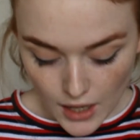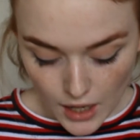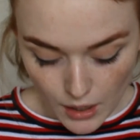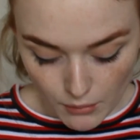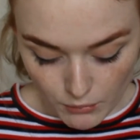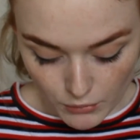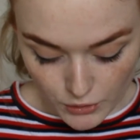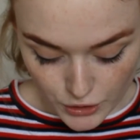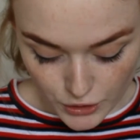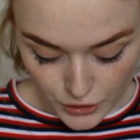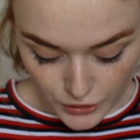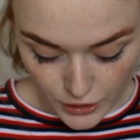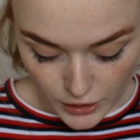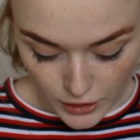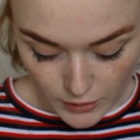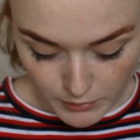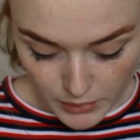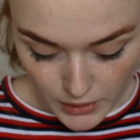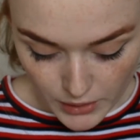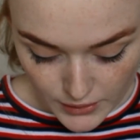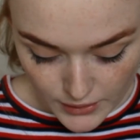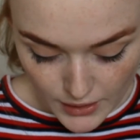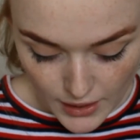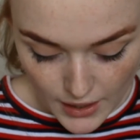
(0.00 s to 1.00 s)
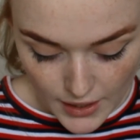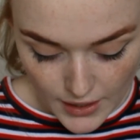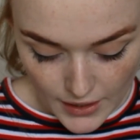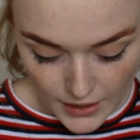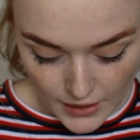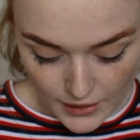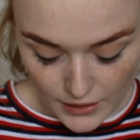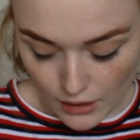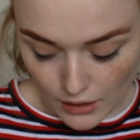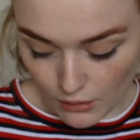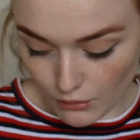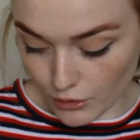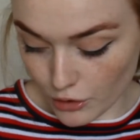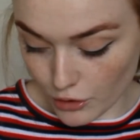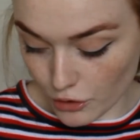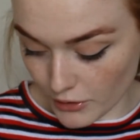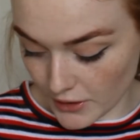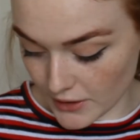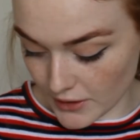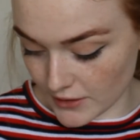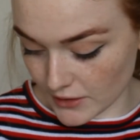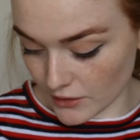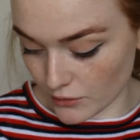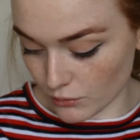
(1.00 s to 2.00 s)
and we're just going to put that in our
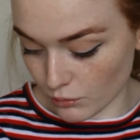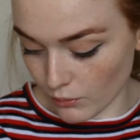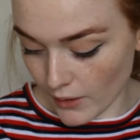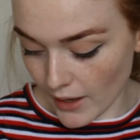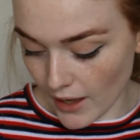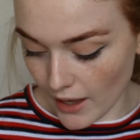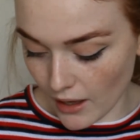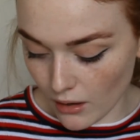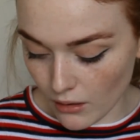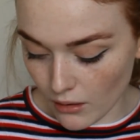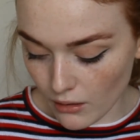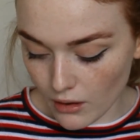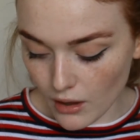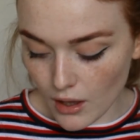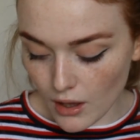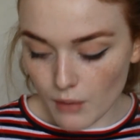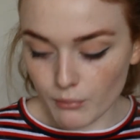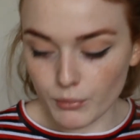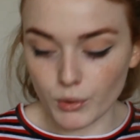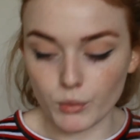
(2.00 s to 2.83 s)
crease as well,